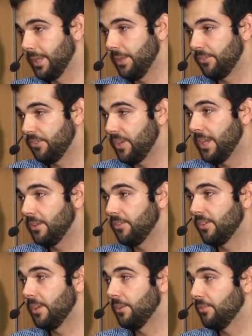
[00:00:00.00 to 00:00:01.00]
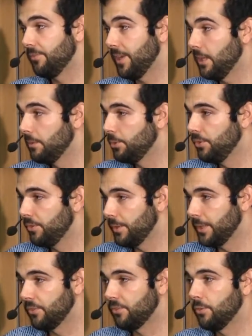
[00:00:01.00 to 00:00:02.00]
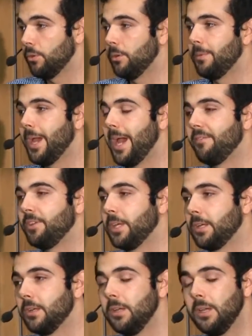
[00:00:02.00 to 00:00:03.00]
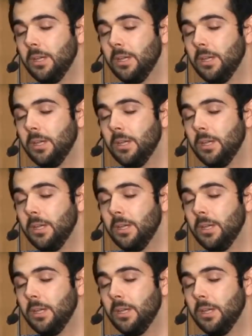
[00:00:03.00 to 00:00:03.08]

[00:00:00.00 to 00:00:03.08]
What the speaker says: that stays and is available during a storm, having